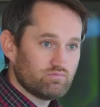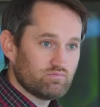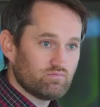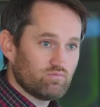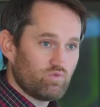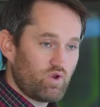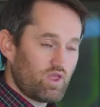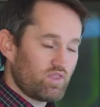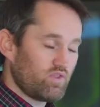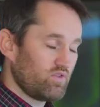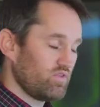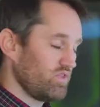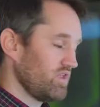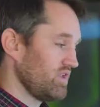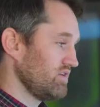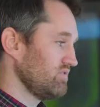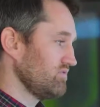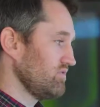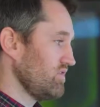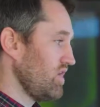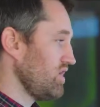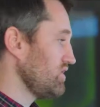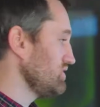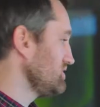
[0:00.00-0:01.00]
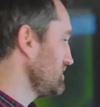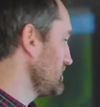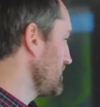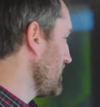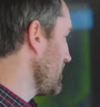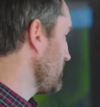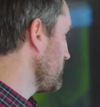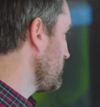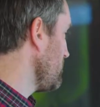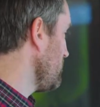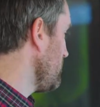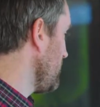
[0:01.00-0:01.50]
rather than all
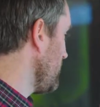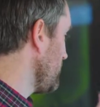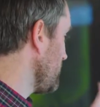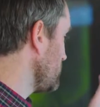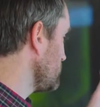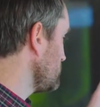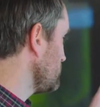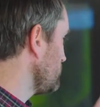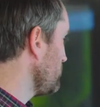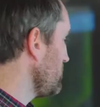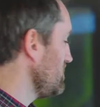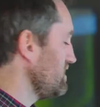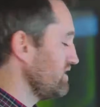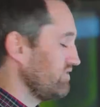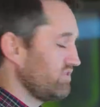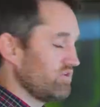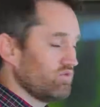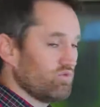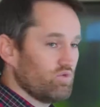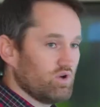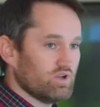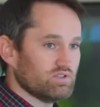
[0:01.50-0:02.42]
together, and there's 3 different